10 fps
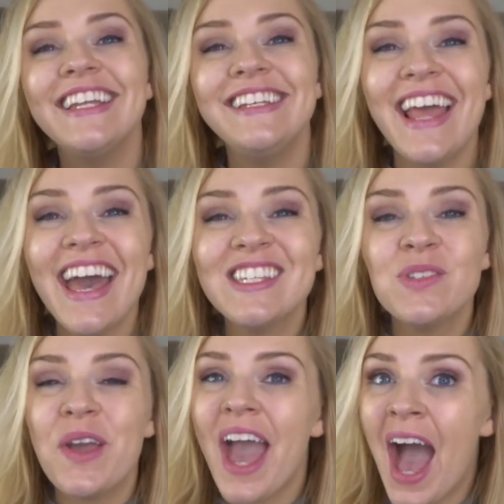Next
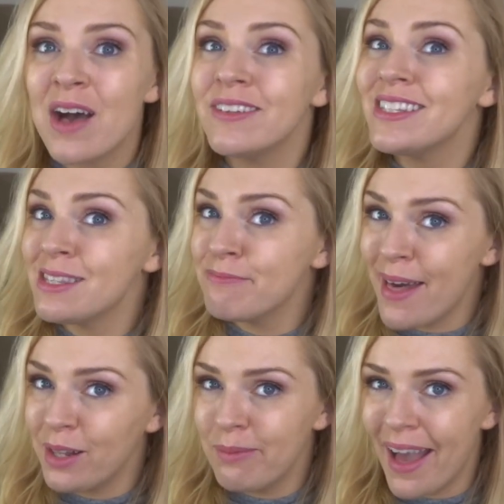we have
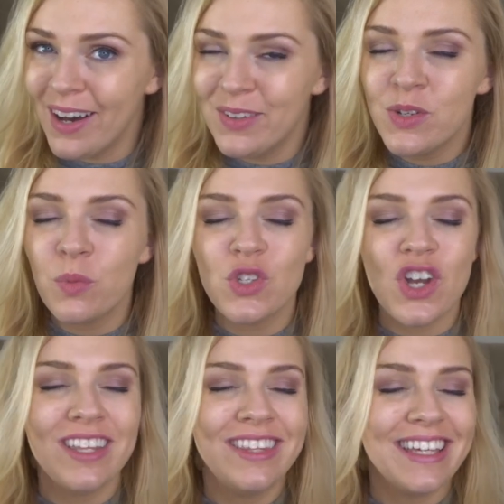Spellbound, which
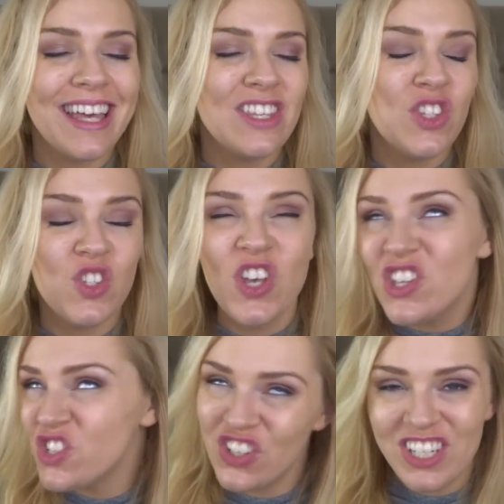I think is
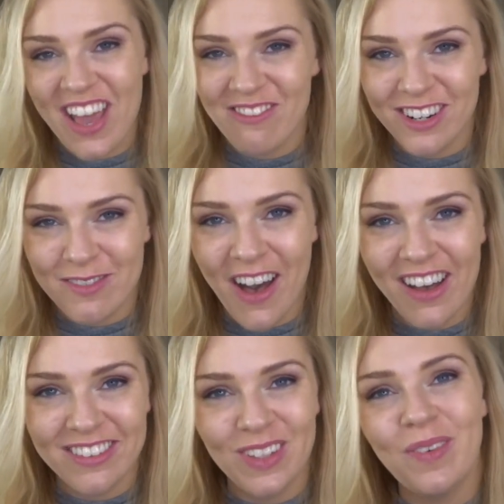such a good name for a
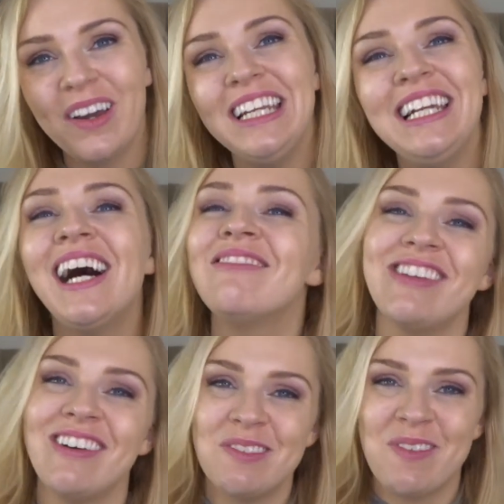perfume. I'd love to
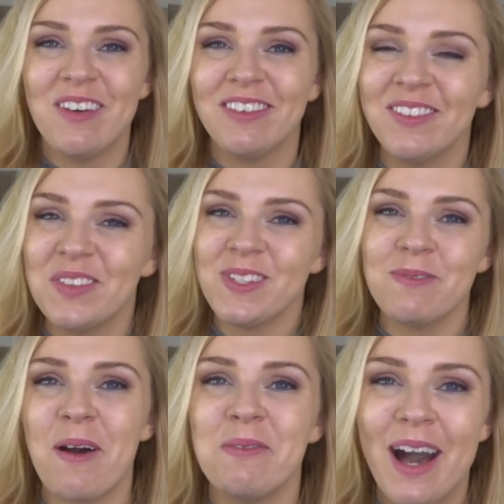have a perfume called
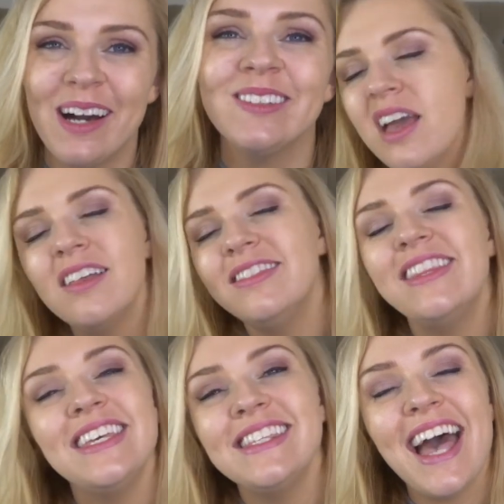Spellbound.
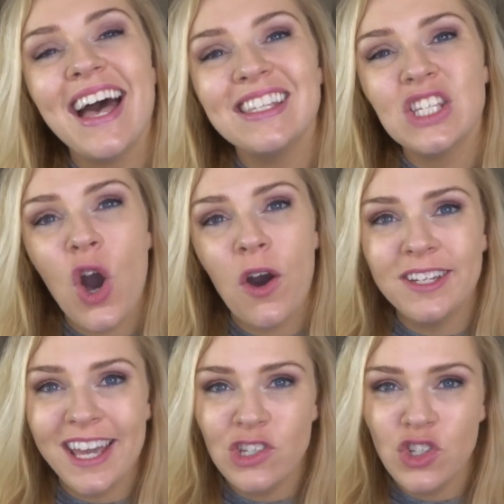This has
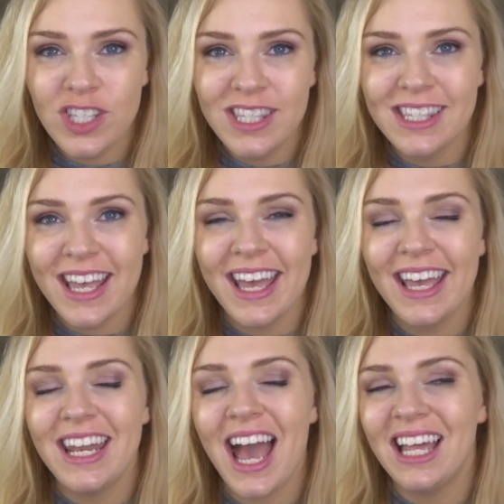carnations
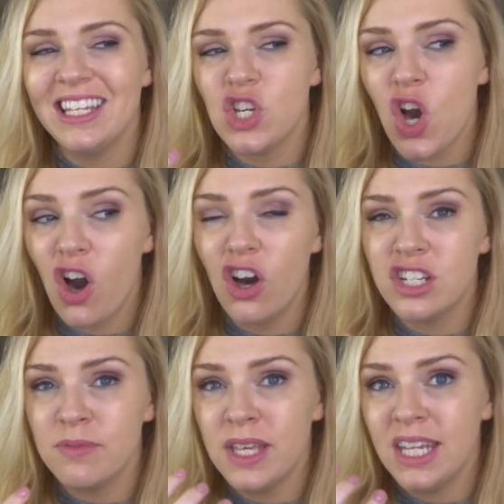in and
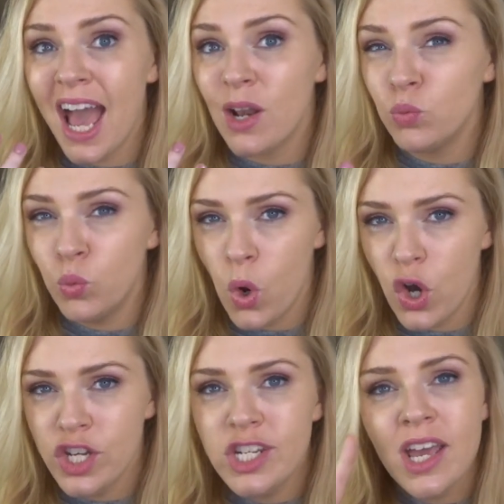cardamom and
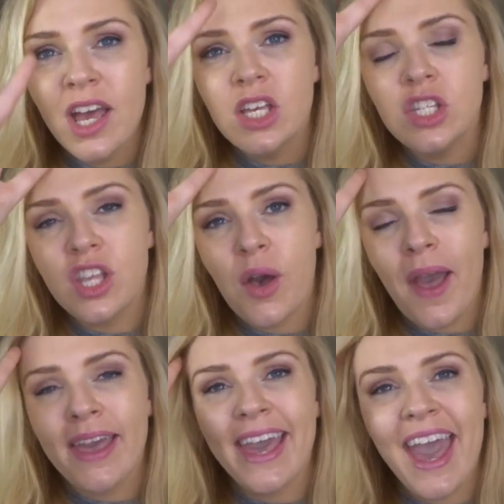wood. So
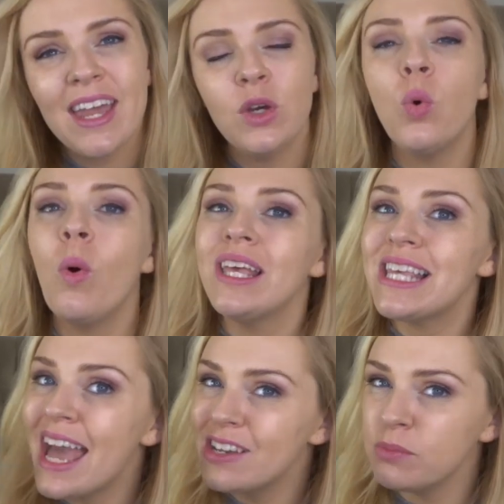again, quite
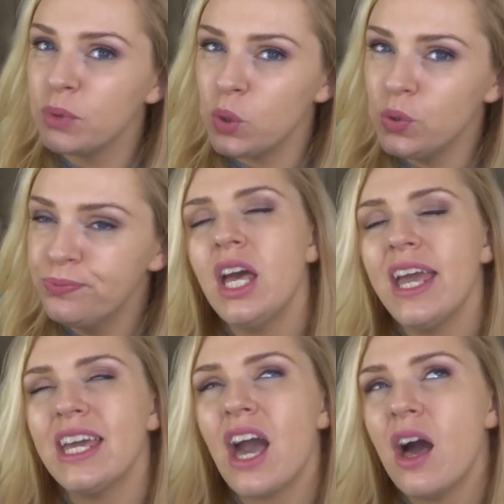edible.
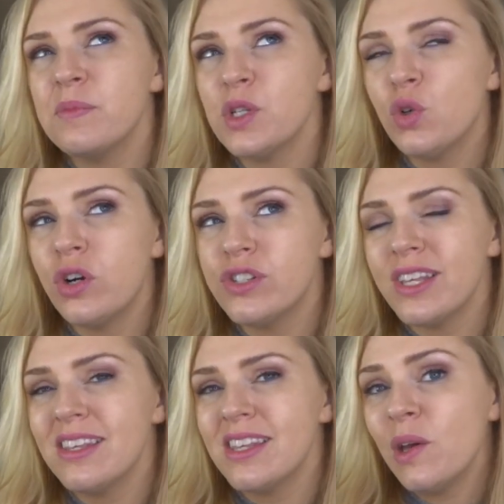It comes across
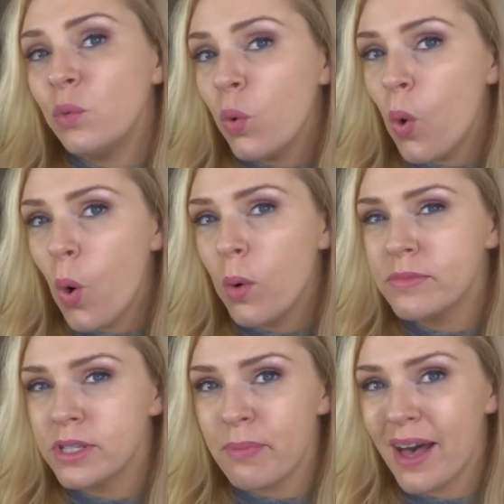as a warm,
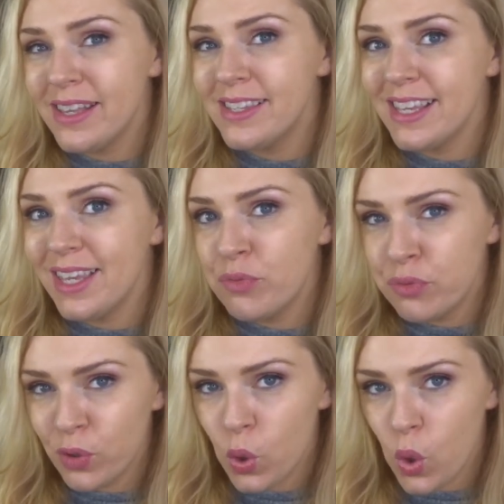spicy
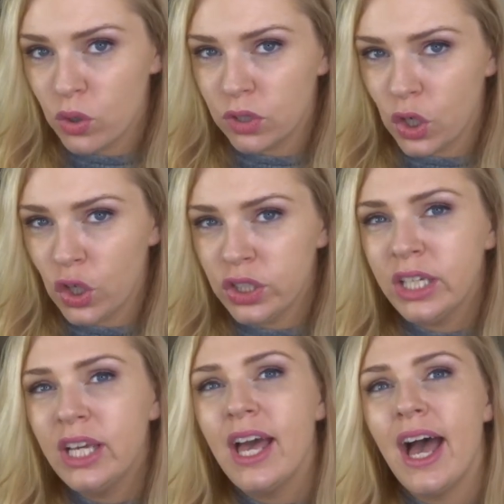floral.
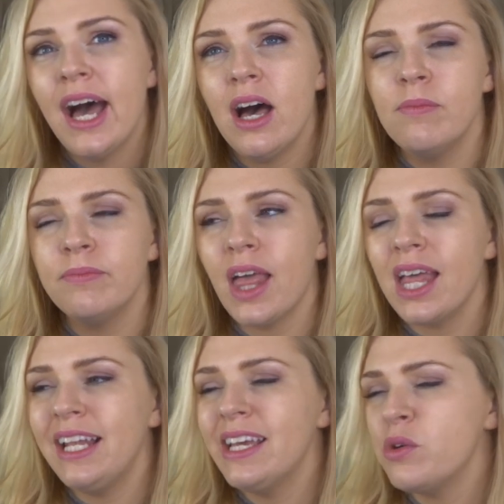A
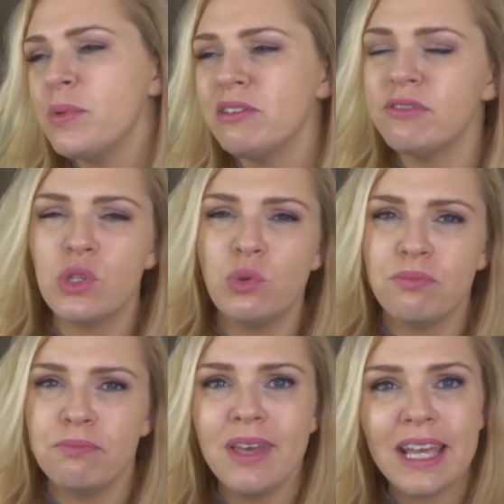little bit of a sort of
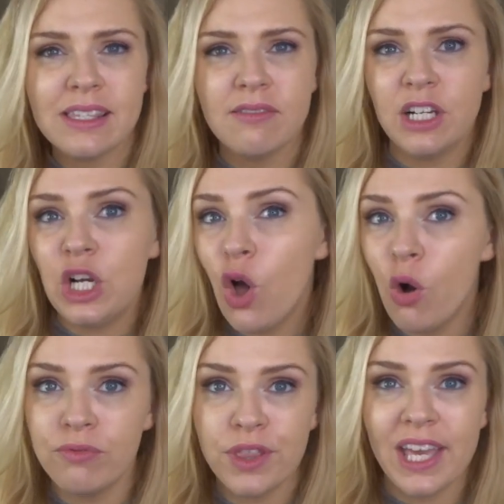mix of a lot
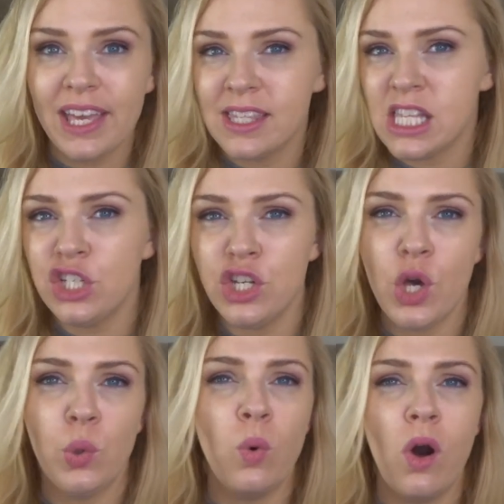of things, and
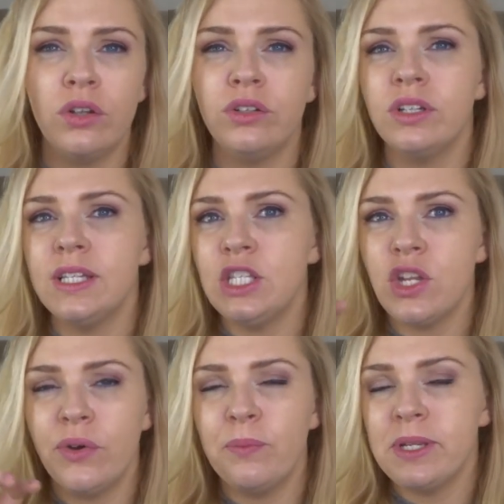no one
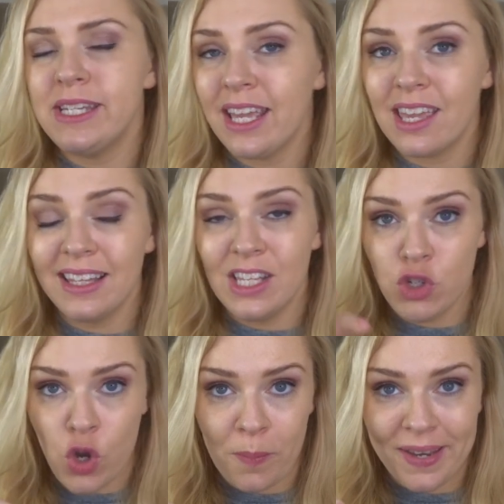note particularly
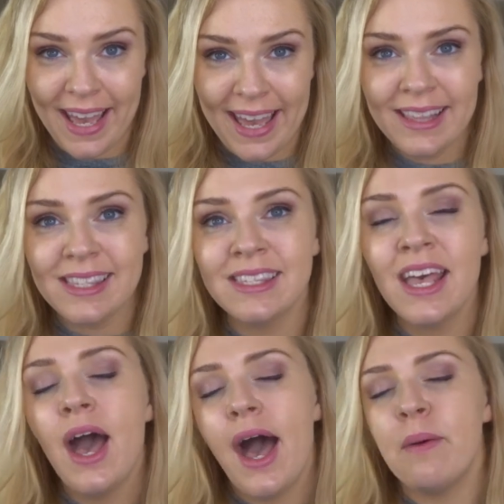dominates.
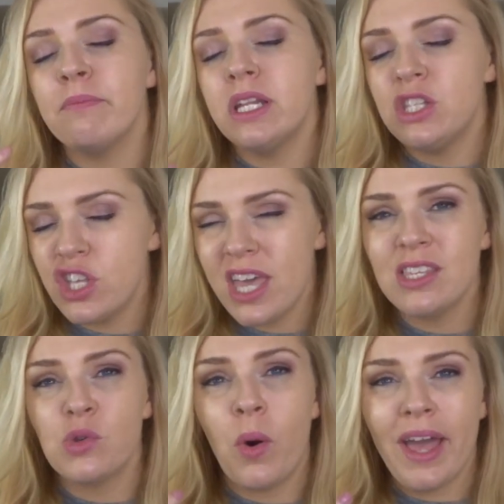But it
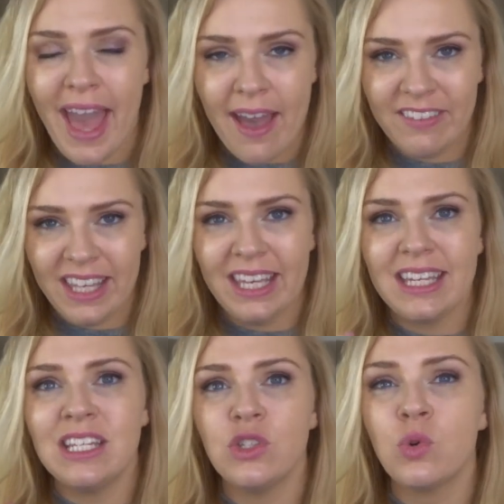is quite heavy.
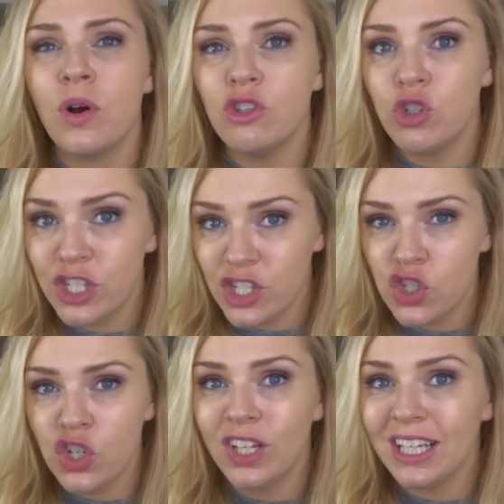It is quite
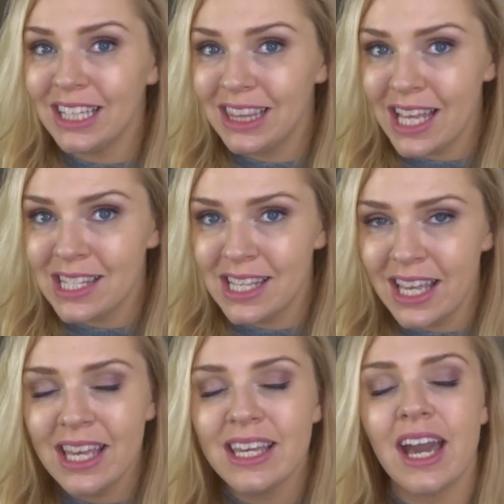traditional and
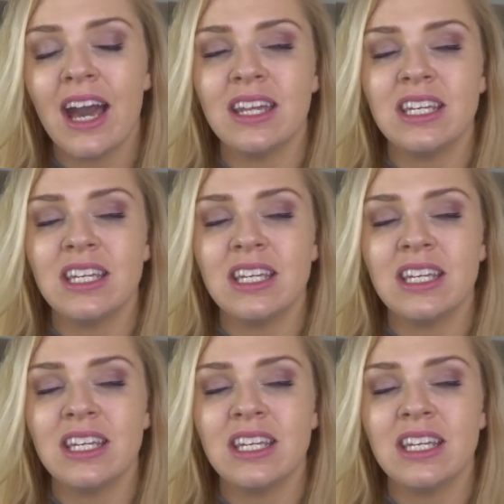classic, and